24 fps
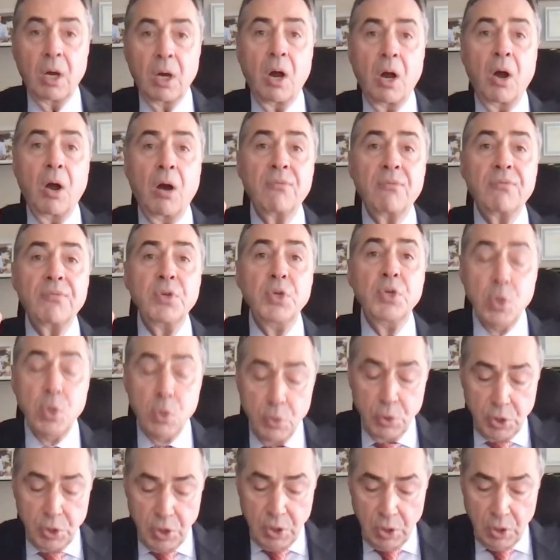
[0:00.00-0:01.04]
of
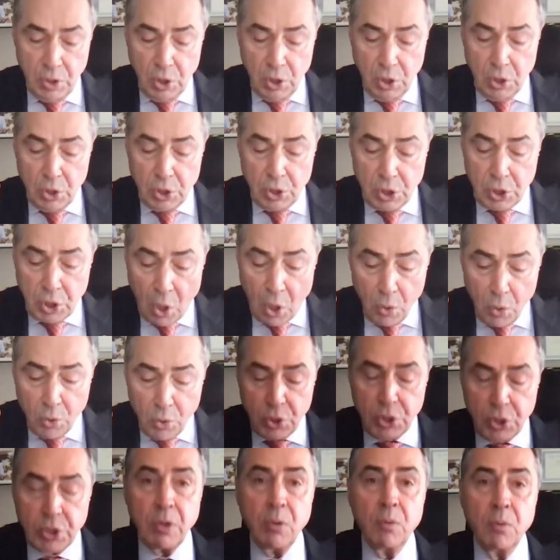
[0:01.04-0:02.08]
using
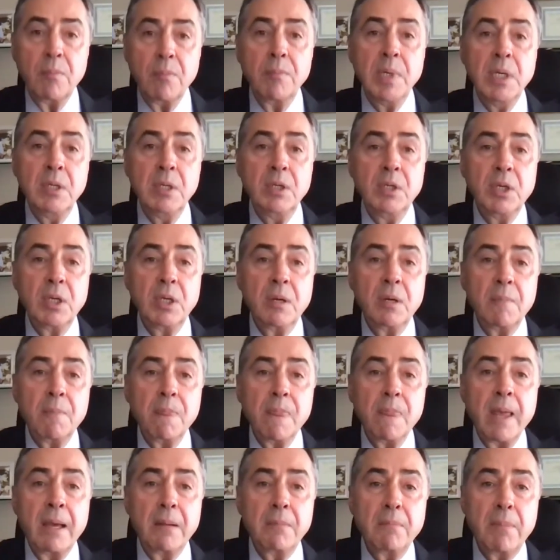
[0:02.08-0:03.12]
social media
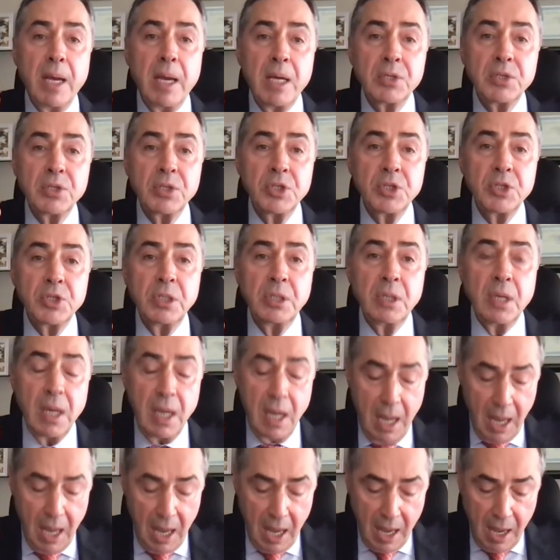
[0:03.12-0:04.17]
and messaging
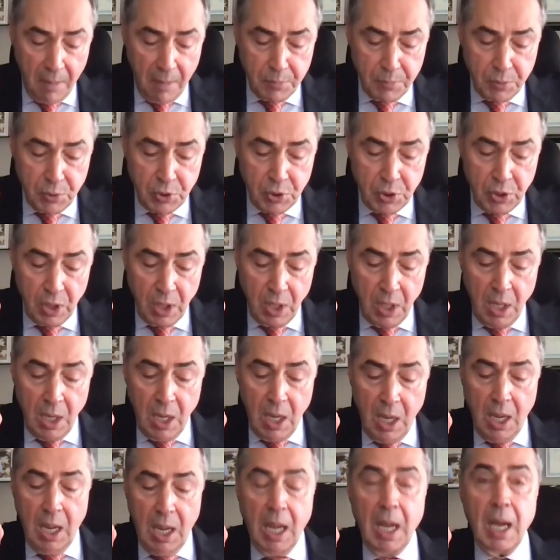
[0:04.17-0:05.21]
apps.
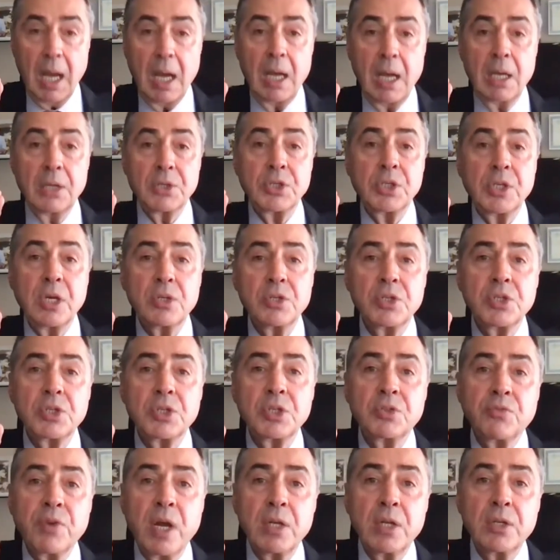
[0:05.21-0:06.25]

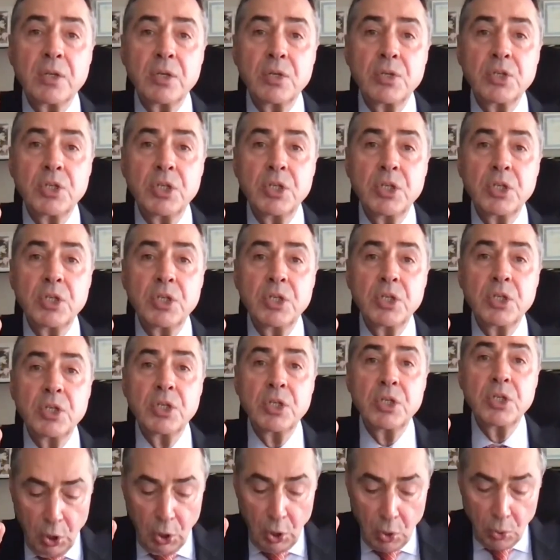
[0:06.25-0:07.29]
Such strategy
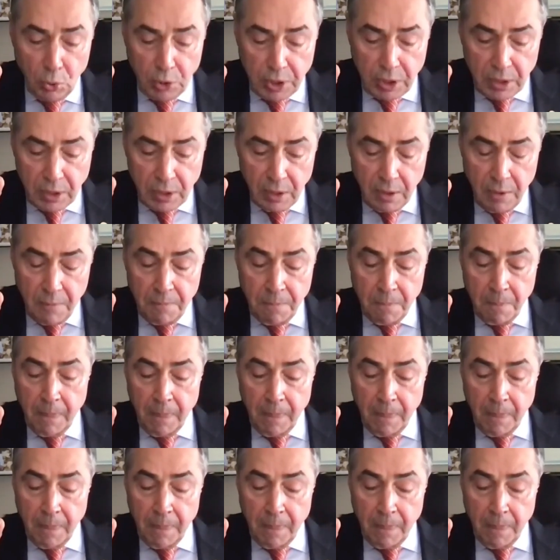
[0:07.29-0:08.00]
included